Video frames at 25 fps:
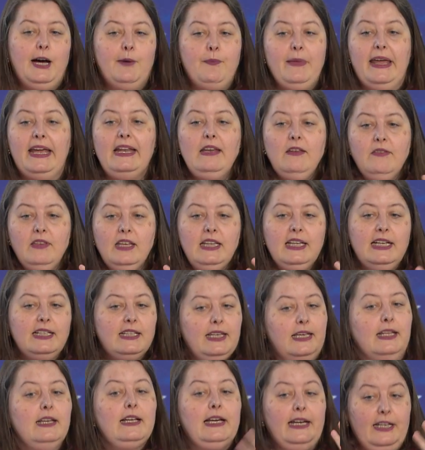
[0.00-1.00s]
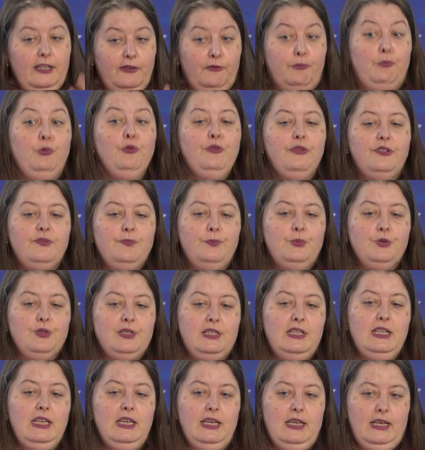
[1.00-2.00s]
Anything that can kind of
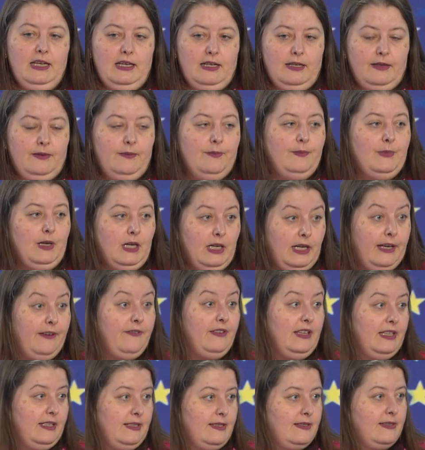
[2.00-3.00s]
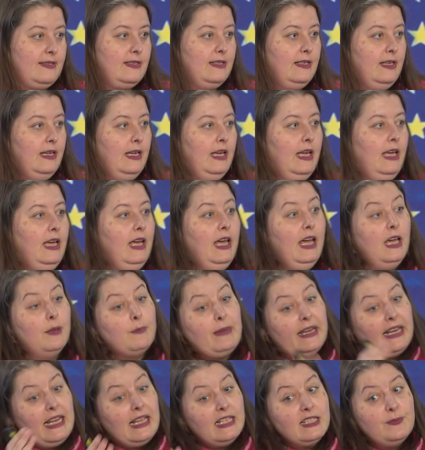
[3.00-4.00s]
boost the evidence. And
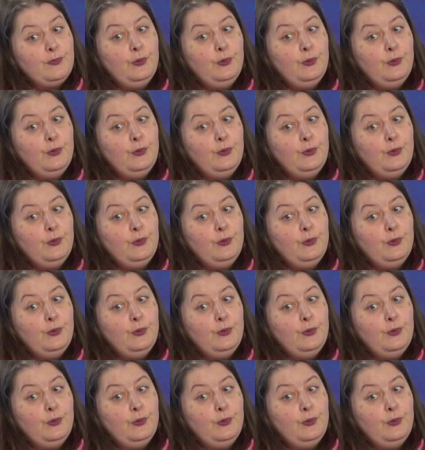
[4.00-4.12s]
my last